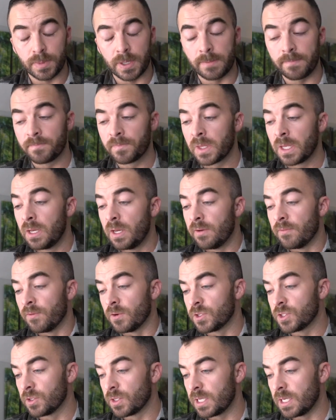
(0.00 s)
But
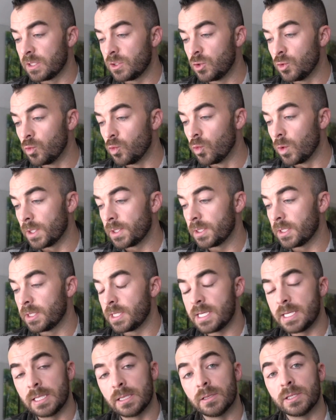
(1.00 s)
first, I'll get into what
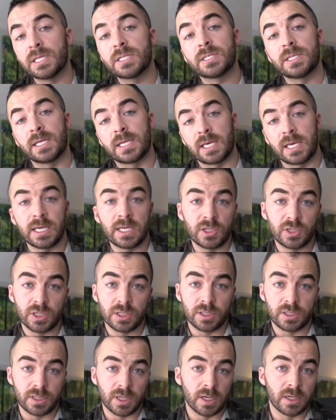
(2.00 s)
the listing
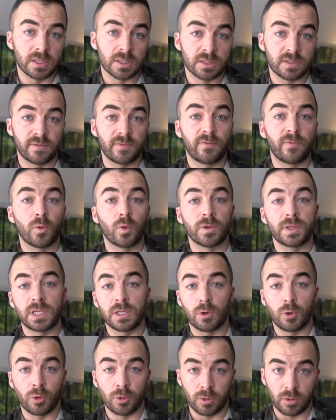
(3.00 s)
agent does for
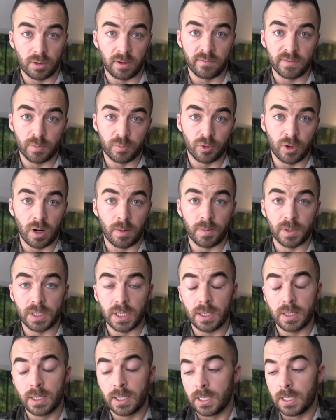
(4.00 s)
the owner of the property.